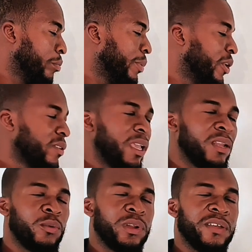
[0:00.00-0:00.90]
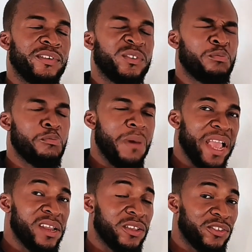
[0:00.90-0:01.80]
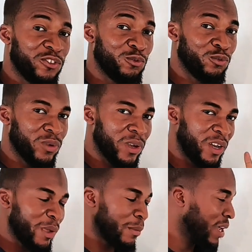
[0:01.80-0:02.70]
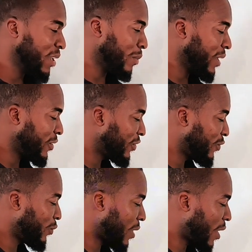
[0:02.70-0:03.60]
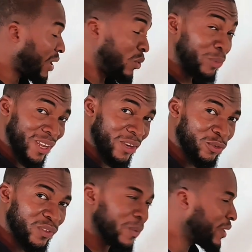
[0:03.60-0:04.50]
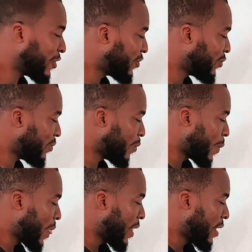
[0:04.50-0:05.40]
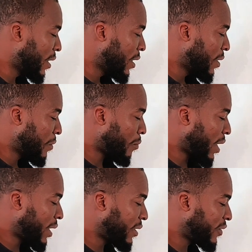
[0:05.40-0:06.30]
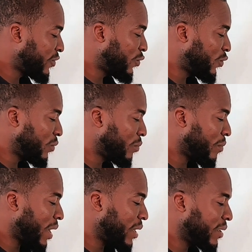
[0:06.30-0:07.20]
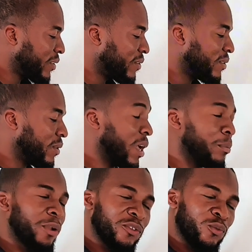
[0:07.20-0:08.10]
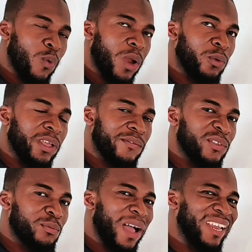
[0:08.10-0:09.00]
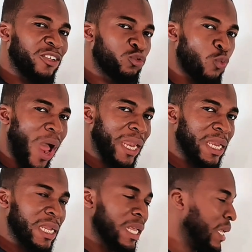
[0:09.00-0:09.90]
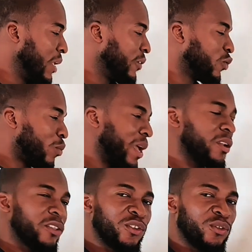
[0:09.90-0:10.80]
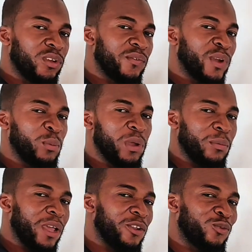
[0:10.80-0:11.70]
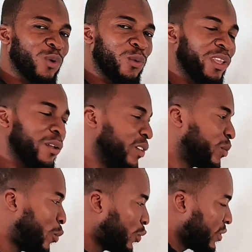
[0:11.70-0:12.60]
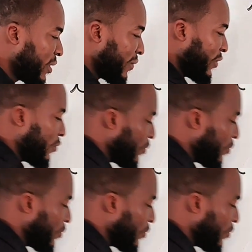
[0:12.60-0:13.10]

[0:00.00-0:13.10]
plus 8 will give us minus 2. Remember the minus 2. Our numerator is minus 2. Minus 2 plus 1 will give us minus 1. So minus 2 divided by minus 1 will give us positive 2.